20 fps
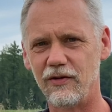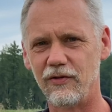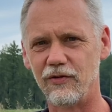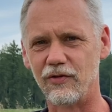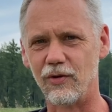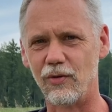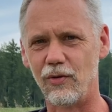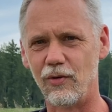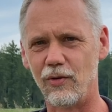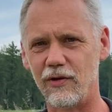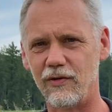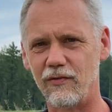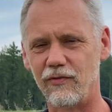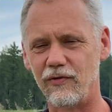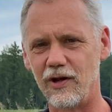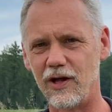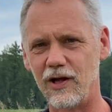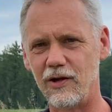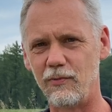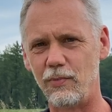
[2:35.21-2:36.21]
so all the
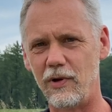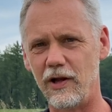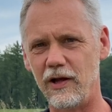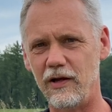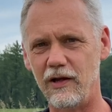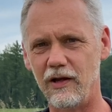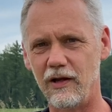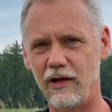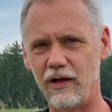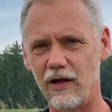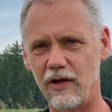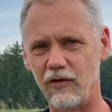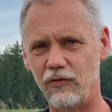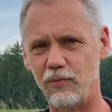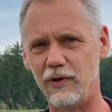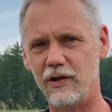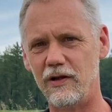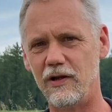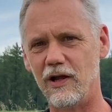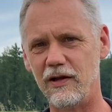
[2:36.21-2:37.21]
flight planning has
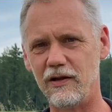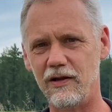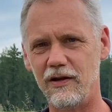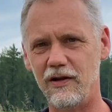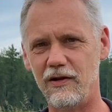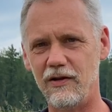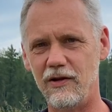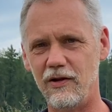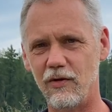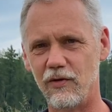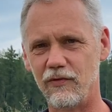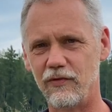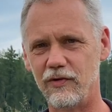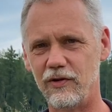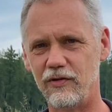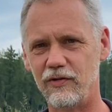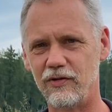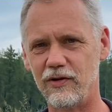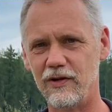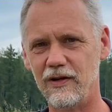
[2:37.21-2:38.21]
been done in the
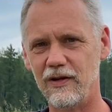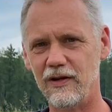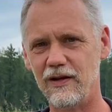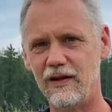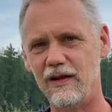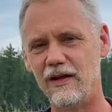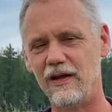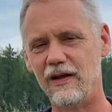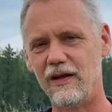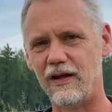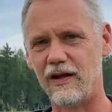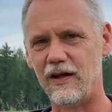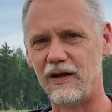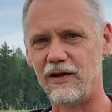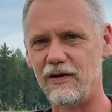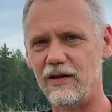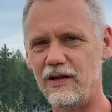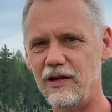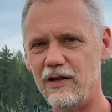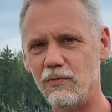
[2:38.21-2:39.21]
office. And
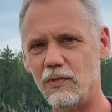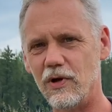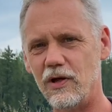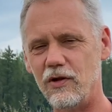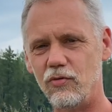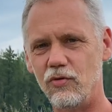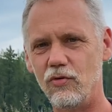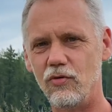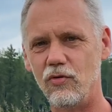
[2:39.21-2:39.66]
here my two